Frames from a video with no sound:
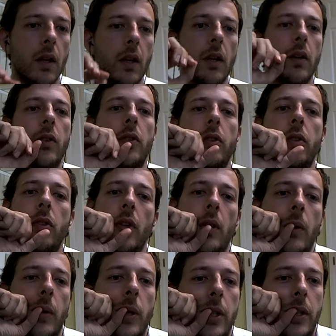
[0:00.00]
So
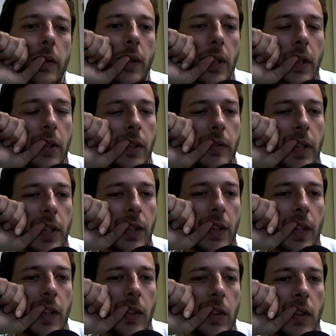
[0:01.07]
what should we do about
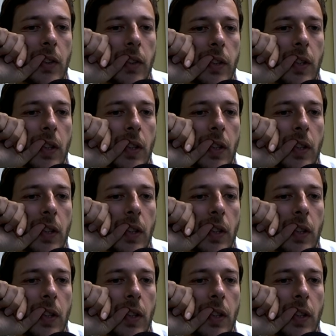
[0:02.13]
this?